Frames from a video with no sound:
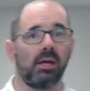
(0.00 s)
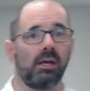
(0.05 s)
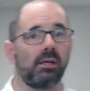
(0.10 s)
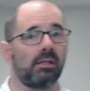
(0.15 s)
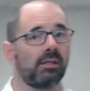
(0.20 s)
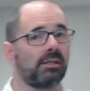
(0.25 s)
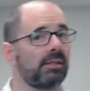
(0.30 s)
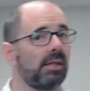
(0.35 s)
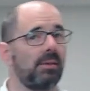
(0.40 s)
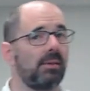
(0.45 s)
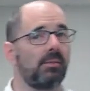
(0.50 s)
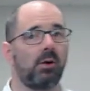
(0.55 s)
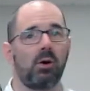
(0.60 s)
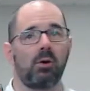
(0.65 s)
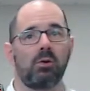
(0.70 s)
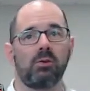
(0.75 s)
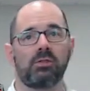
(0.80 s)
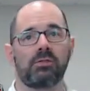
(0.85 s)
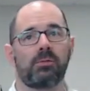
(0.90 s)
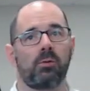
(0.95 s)
Same
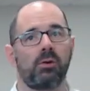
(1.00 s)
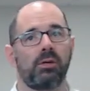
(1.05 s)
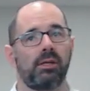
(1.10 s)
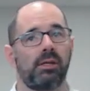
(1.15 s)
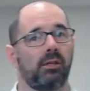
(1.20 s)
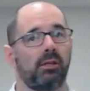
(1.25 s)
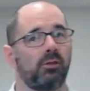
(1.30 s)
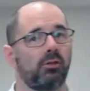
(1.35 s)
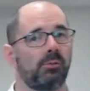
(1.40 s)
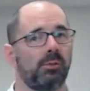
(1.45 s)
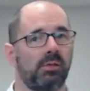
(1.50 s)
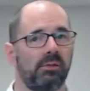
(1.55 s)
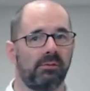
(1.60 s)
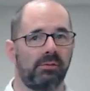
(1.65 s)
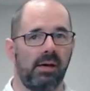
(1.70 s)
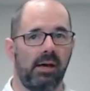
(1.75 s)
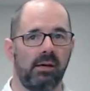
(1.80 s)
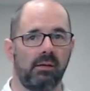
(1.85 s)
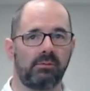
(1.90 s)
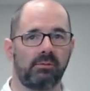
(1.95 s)
goes for the aluminum
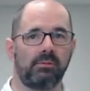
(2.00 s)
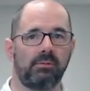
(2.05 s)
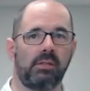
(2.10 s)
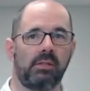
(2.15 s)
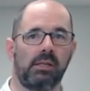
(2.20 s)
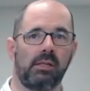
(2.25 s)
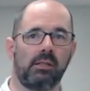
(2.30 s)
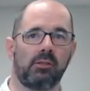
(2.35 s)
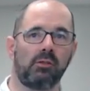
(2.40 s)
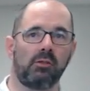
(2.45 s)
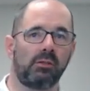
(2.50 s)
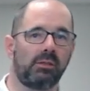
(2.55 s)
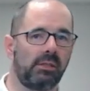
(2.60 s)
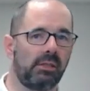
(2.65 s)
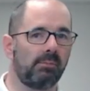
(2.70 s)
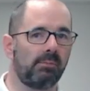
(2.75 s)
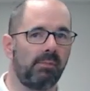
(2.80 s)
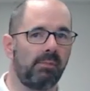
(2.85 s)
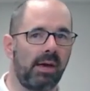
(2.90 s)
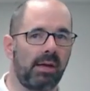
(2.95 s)
valve, the
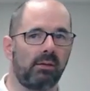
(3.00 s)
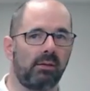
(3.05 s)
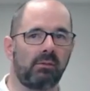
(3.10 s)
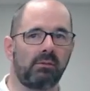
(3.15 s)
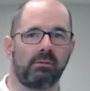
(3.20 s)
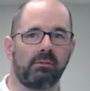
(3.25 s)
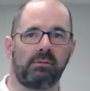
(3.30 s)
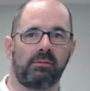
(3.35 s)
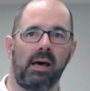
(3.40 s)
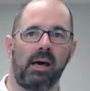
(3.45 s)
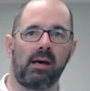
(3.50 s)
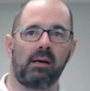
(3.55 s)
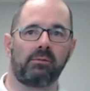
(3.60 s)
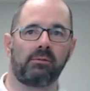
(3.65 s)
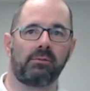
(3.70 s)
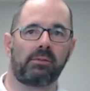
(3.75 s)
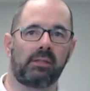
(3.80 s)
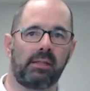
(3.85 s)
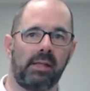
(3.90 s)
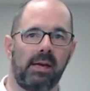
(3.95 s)
metal
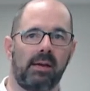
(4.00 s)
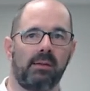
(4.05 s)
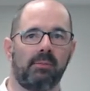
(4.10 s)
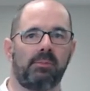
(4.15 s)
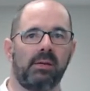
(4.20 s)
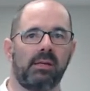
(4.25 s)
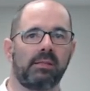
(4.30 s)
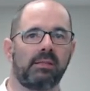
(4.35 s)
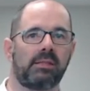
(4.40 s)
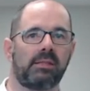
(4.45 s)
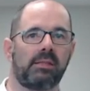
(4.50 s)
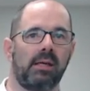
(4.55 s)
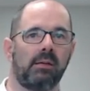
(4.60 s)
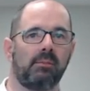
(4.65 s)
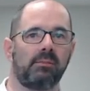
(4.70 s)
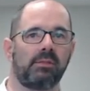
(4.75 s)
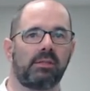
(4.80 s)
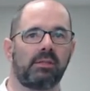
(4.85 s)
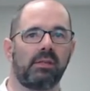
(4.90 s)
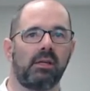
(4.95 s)
valve clamp-in
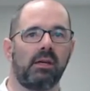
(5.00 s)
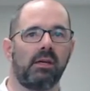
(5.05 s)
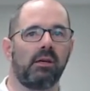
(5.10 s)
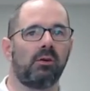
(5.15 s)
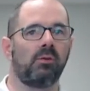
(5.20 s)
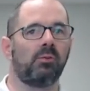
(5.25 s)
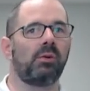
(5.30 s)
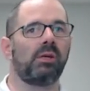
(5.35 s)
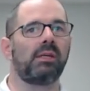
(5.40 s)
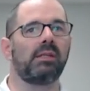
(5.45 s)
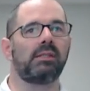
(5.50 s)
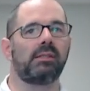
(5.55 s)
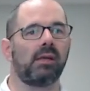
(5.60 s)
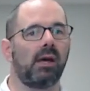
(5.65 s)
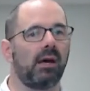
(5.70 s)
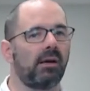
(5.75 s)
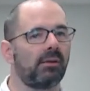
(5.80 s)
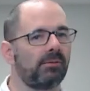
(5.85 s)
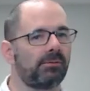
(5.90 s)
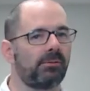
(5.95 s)
stems.
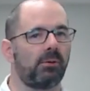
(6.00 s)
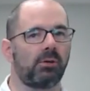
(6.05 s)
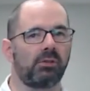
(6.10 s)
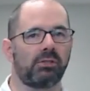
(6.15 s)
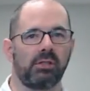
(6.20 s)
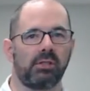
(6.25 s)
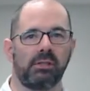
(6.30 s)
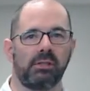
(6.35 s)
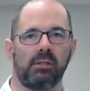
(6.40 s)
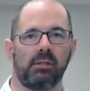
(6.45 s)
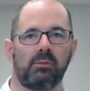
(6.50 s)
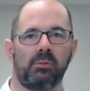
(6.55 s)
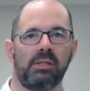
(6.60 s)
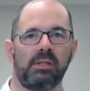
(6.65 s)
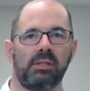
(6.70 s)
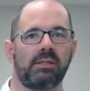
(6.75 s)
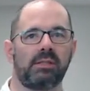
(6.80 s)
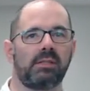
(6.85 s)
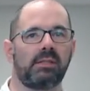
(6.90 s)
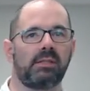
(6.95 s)
Unfortunately, we
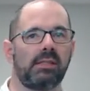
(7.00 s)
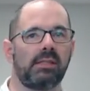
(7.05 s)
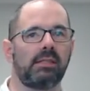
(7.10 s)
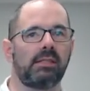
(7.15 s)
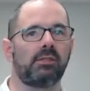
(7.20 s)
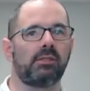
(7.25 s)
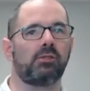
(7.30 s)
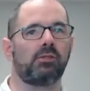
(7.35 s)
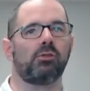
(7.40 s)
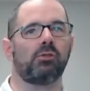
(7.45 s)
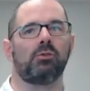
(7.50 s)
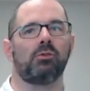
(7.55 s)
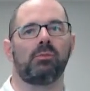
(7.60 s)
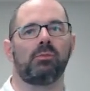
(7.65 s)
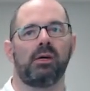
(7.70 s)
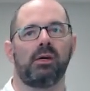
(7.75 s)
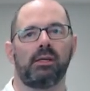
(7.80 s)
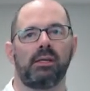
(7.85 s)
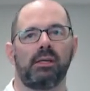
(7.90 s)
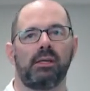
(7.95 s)
see too
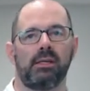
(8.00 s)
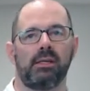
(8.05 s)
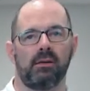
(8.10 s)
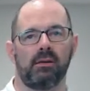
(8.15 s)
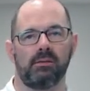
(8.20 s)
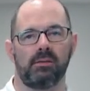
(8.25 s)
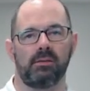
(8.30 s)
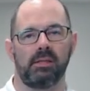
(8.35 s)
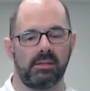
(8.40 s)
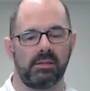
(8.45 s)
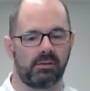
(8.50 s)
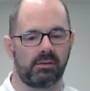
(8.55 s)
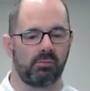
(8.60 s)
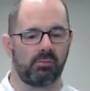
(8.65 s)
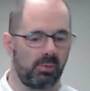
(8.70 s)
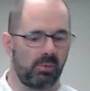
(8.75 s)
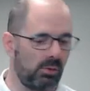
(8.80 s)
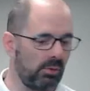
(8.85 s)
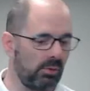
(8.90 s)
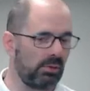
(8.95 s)
many of these
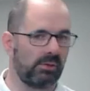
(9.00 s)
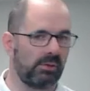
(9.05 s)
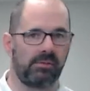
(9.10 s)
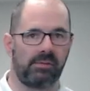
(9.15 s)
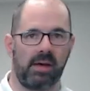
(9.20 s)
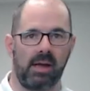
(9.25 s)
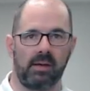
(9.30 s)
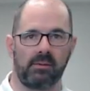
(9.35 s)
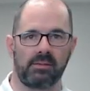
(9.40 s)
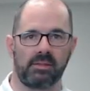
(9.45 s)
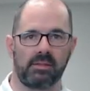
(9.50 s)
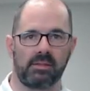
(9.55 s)
corroded valve stems.